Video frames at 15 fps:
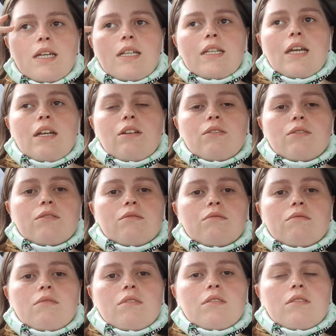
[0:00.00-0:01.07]
and
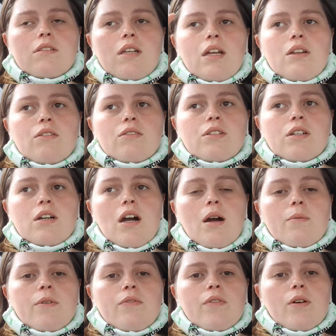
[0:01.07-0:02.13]
Daniel took
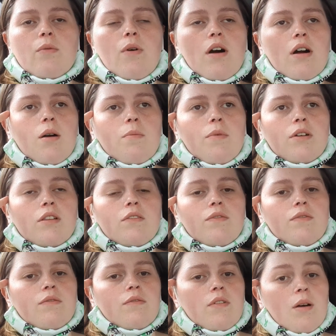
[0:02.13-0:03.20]
Aubrey for a walk up on
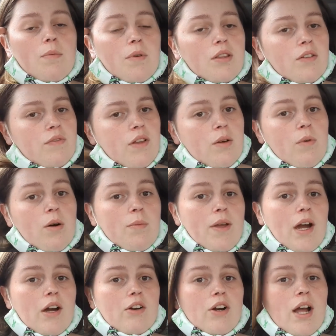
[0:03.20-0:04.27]
the flood wall
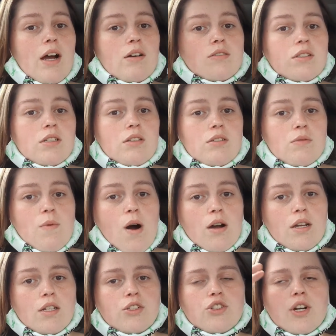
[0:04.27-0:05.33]
behind our house, the little
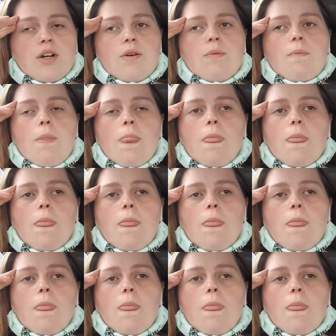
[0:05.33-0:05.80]
walking trail.